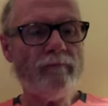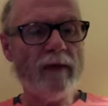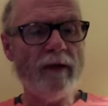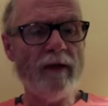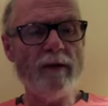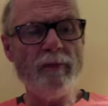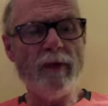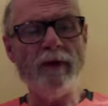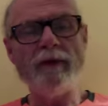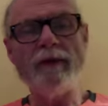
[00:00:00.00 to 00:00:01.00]
Another
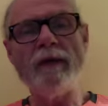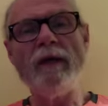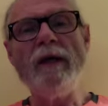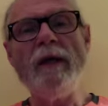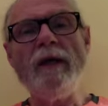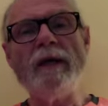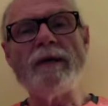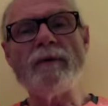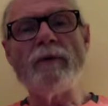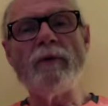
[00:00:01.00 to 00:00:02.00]
part of the deal is
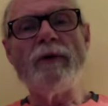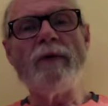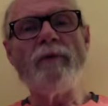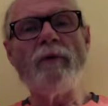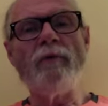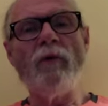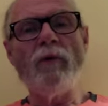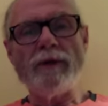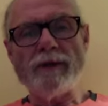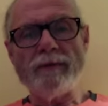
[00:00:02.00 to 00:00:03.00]
that we're going to give you a
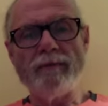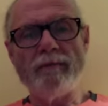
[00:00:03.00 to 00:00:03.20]
voice.